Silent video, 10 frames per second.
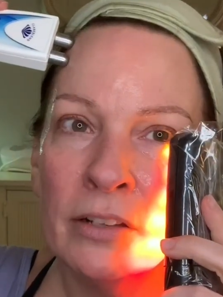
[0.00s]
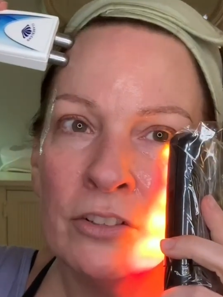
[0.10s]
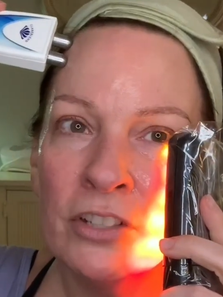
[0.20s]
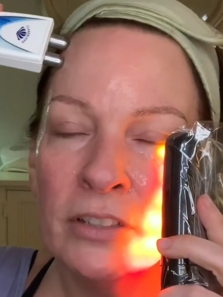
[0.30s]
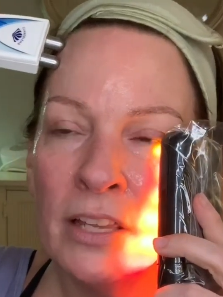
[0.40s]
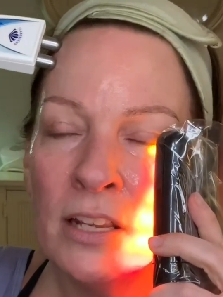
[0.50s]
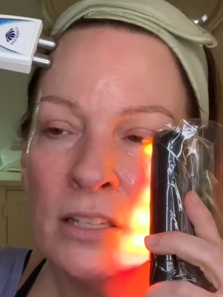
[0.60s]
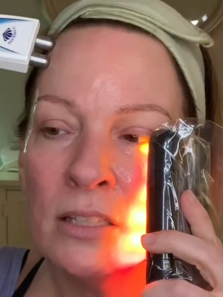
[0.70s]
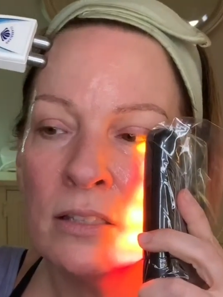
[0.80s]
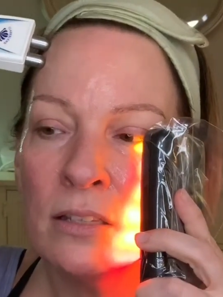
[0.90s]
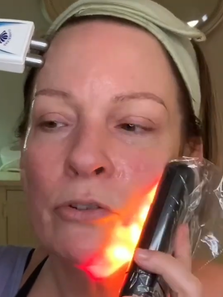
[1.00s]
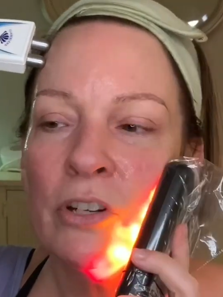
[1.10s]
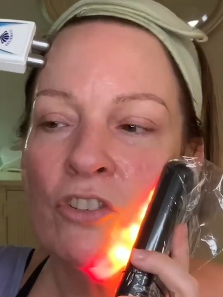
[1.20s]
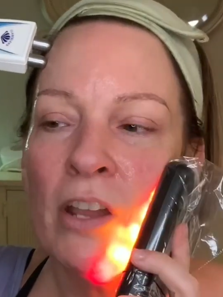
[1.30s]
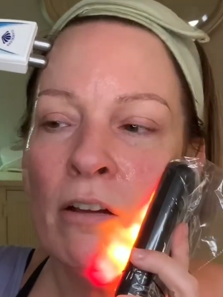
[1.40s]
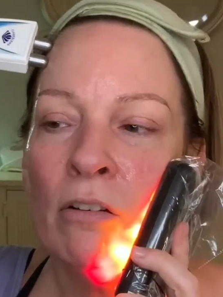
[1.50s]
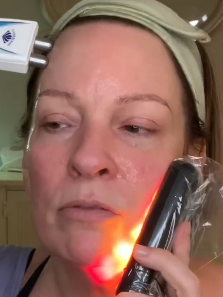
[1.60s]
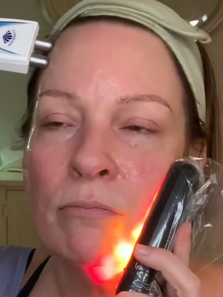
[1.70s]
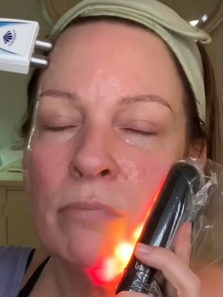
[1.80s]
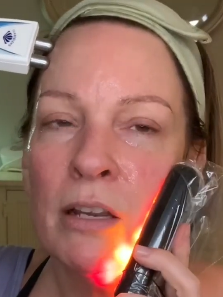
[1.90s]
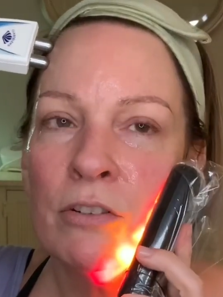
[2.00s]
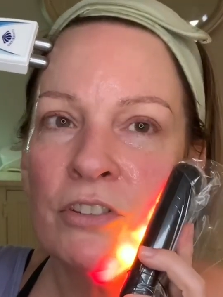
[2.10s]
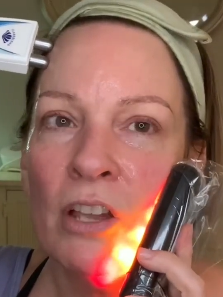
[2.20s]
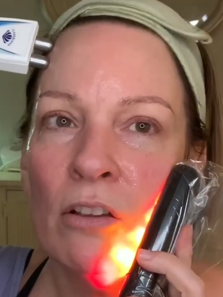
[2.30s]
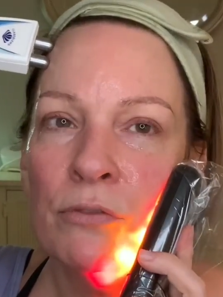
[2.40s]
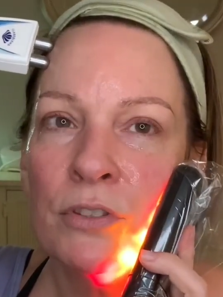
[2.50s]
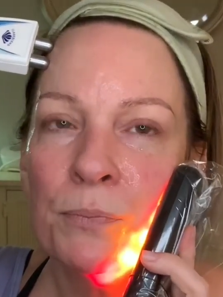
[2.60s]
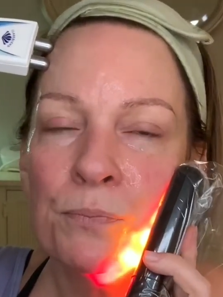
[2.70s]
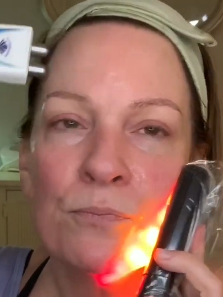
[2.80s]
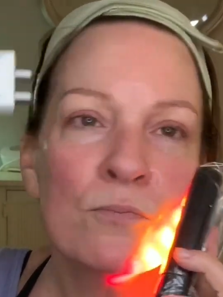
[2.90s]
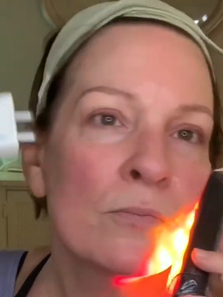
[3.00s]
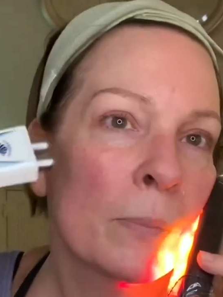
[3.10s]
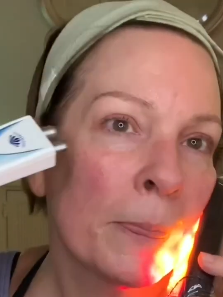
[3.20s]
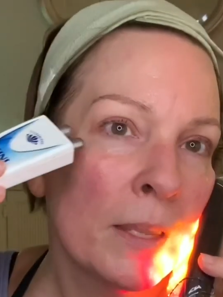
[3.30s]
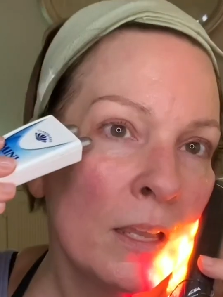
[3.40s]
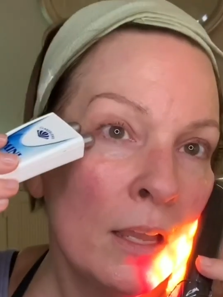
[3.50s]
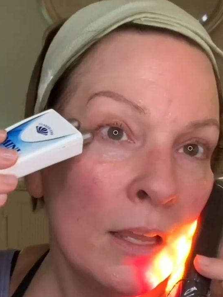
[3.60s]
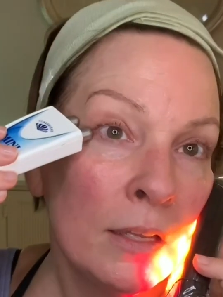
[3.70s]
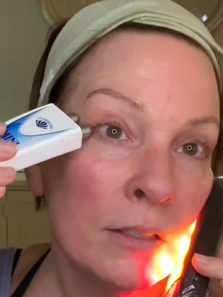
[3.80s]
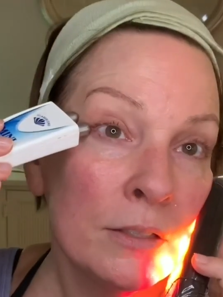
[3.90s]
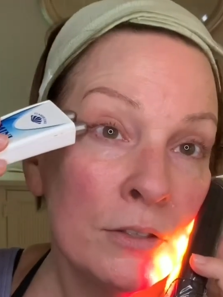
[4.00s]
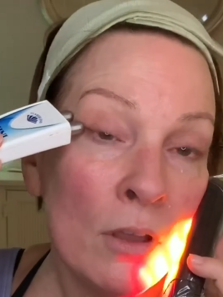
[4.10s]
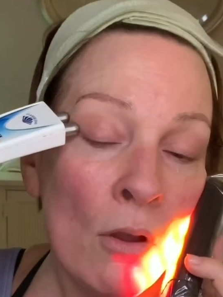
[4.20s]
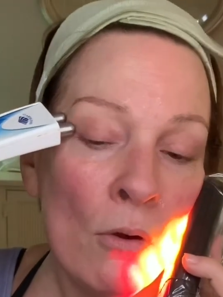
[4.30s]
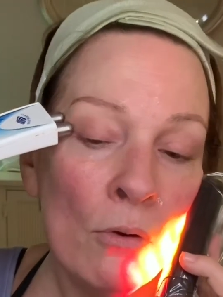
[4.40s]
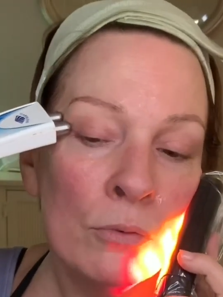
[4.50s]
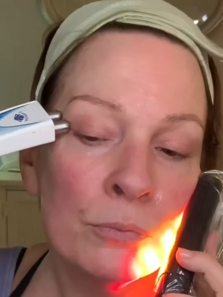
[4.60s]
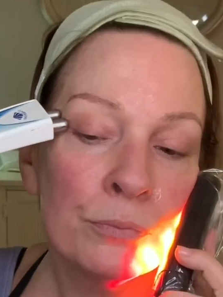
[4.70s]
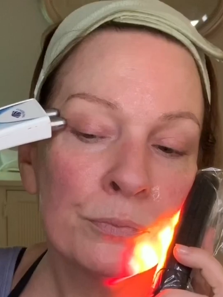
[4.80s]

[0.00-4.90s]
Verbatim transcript: and she let us stretch out by ourselves. So